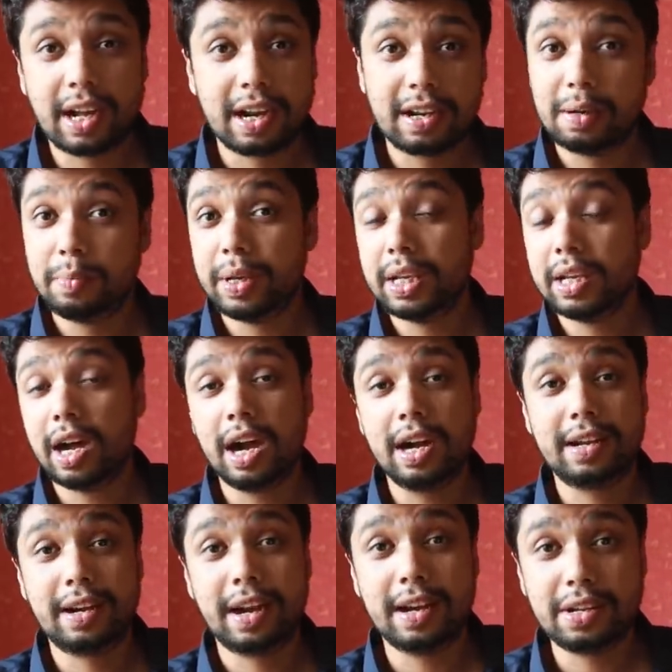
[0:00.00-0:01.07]
That'll be
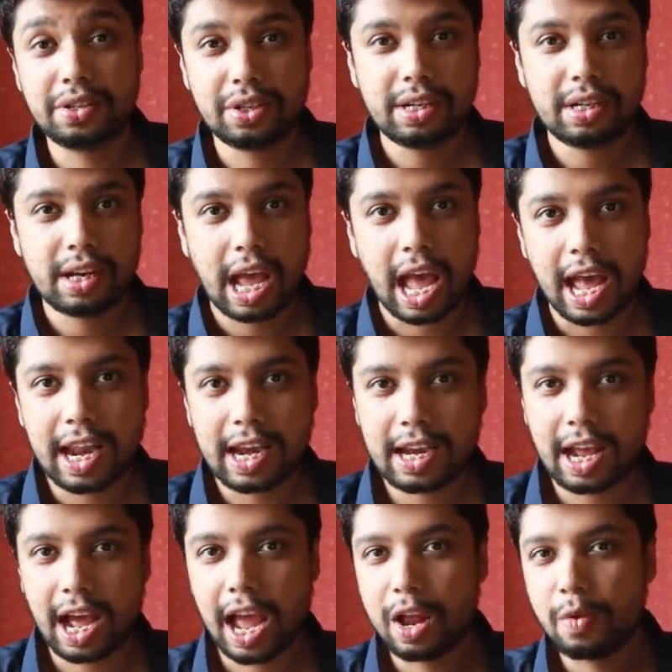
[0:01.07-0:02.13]
our tradition,
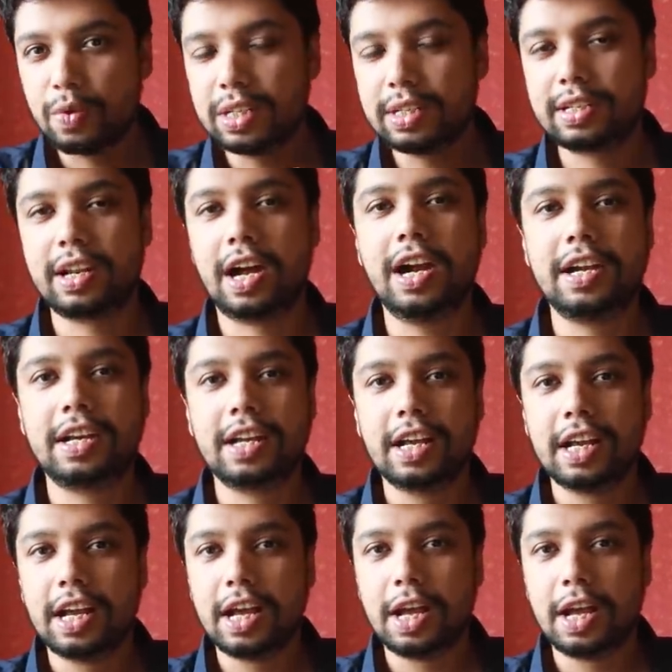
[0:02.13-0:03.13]
and I will start